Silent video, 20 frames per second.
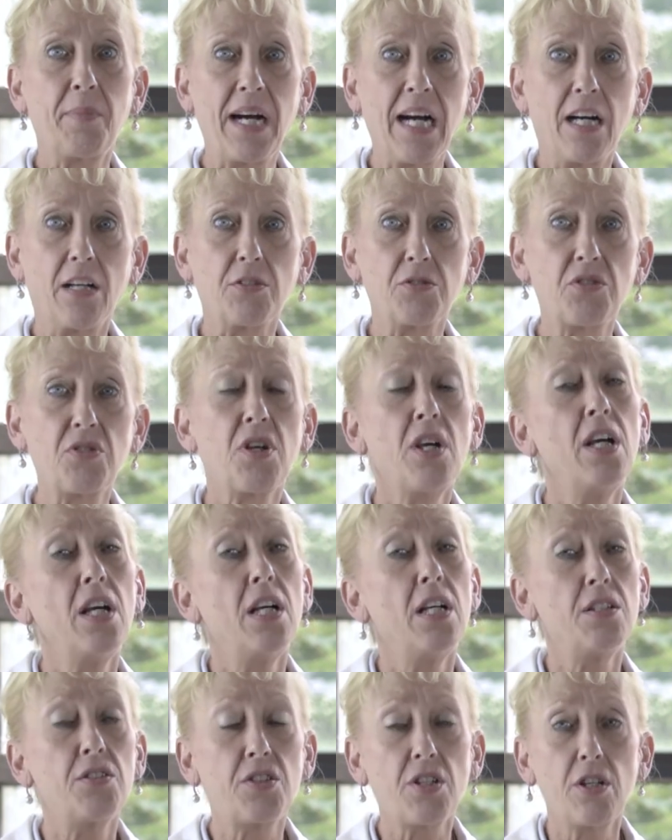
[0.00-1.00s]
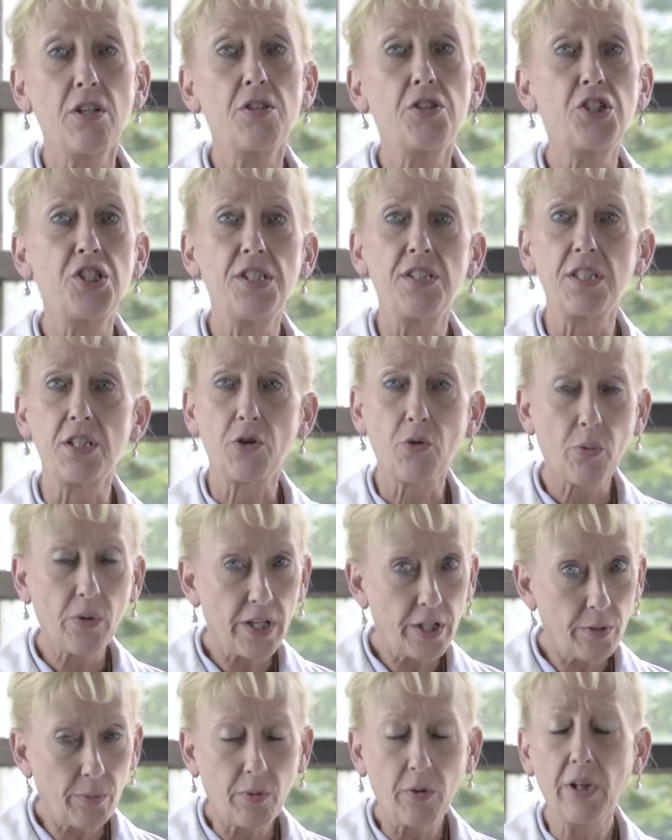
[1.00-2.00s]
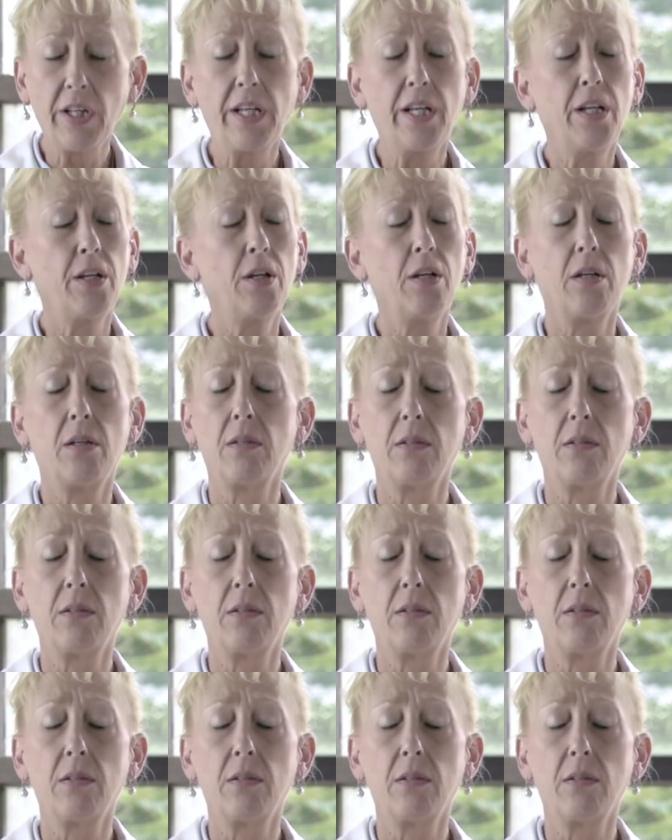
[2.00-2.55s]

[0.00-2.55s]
pounds. So she's incredibly